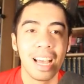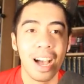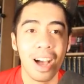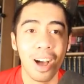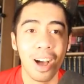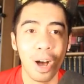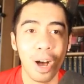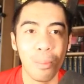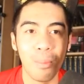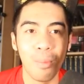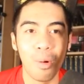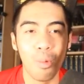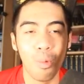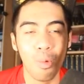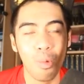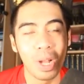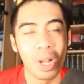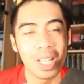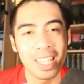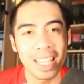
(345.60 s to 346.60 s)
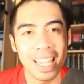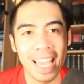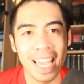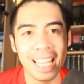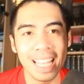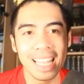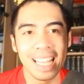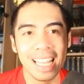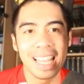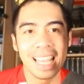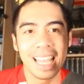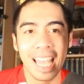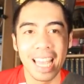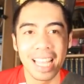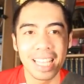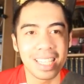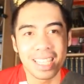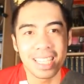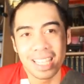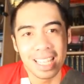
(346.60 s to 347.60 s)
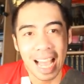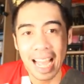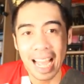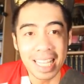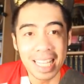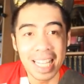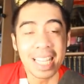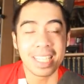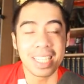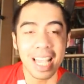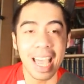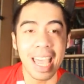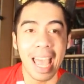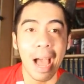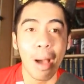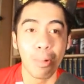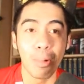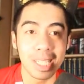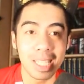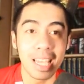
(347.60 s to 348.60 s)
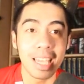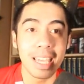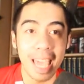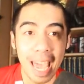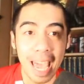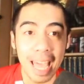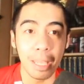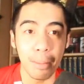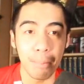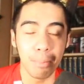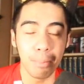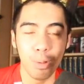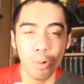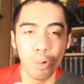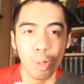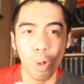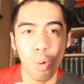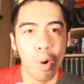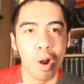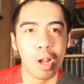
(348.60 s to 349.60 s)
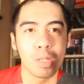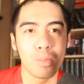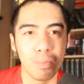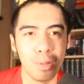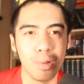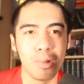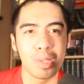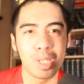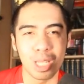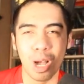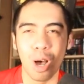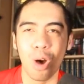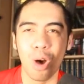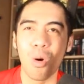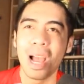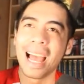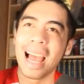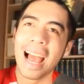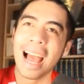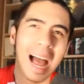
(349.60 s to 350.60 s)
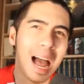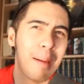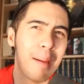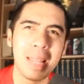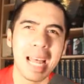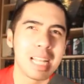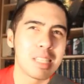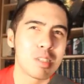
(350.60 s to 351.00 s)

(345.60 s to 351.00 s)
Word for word: Um, once again, it I did say I would take any blue, the worst blue, so I'm not